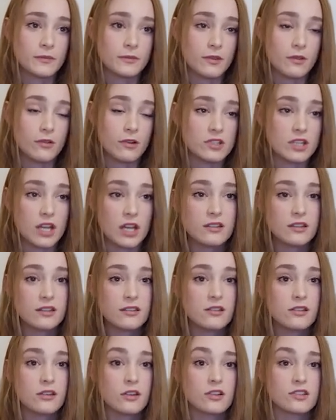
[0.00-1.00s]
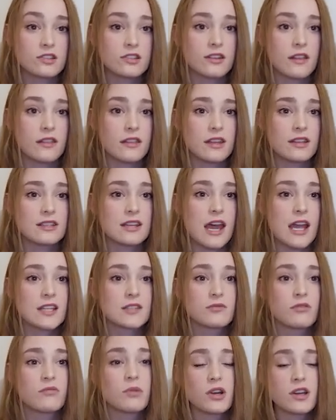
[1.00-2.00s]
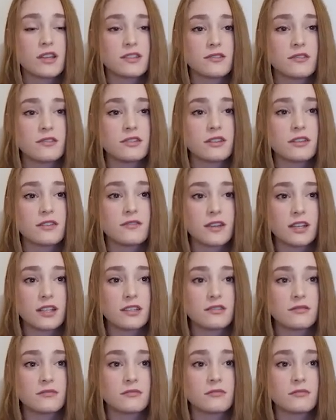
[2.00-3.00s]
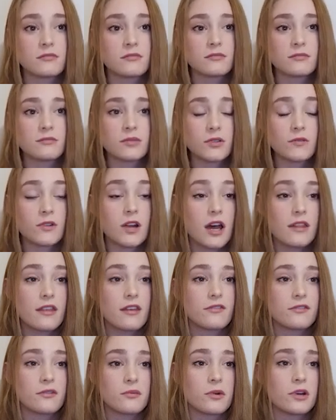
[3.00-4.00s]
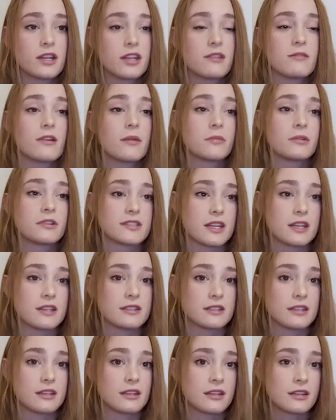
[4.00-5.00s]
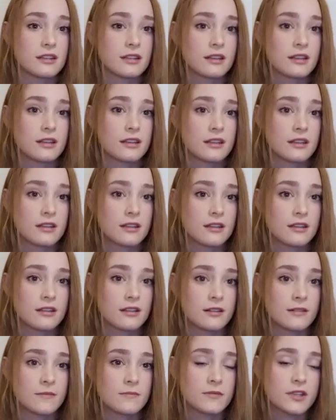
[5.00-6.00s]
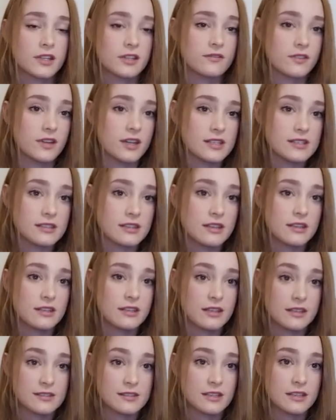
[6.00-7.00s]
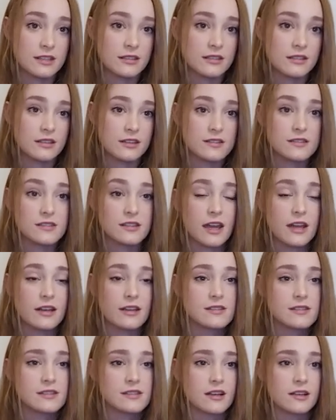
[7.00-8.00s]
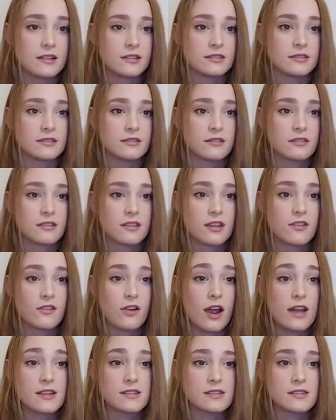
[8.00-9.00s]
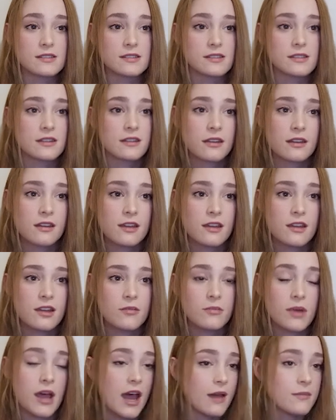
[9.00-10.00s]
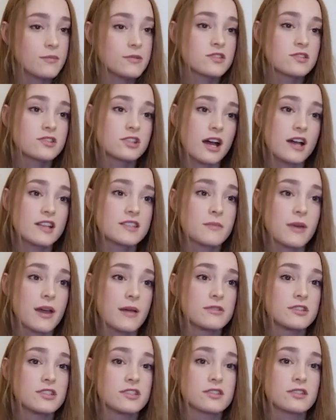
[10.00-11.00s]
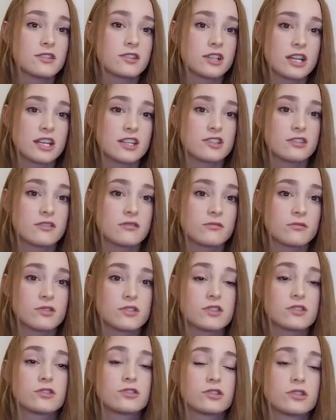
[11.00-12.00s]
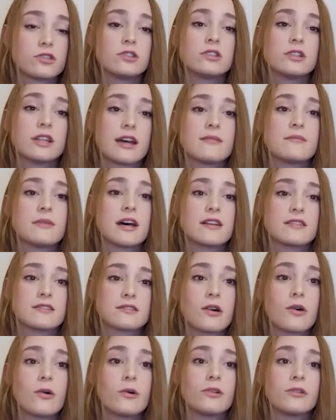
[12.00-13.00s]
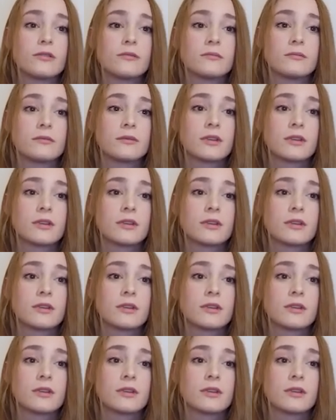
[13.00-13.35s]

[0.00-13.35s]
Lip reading: rejecting the notion that the attacks were personal to the victim, but rather for what he represented. Conversely, Gissing, inside his cell, theorizes perhaps Charles Babbage's creation was the true Limehouse Golem,